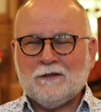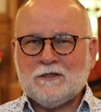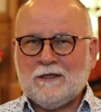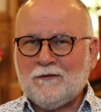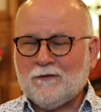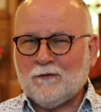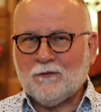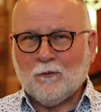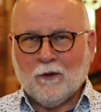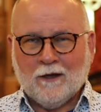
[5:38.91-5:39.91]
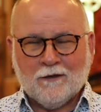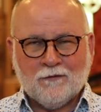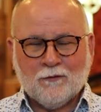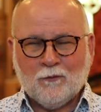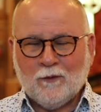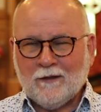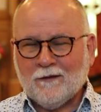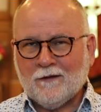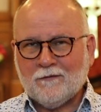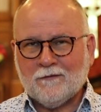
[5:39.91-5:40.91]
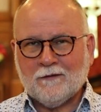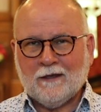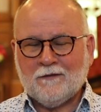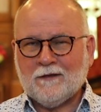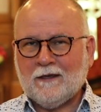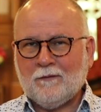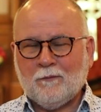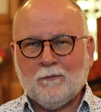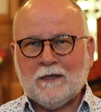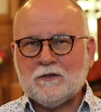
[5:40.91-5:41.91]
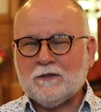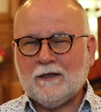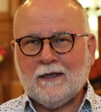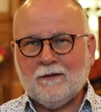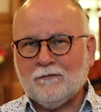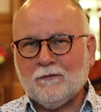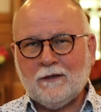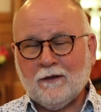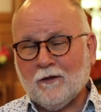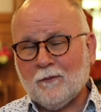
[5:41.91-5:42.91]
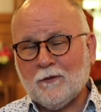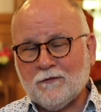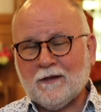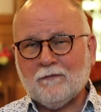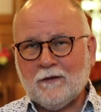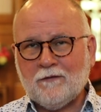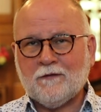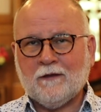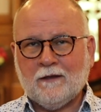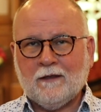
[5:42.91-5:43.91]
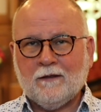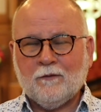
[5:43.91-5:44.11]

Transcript: Jesus walks with us, as I mention almost every Sunday.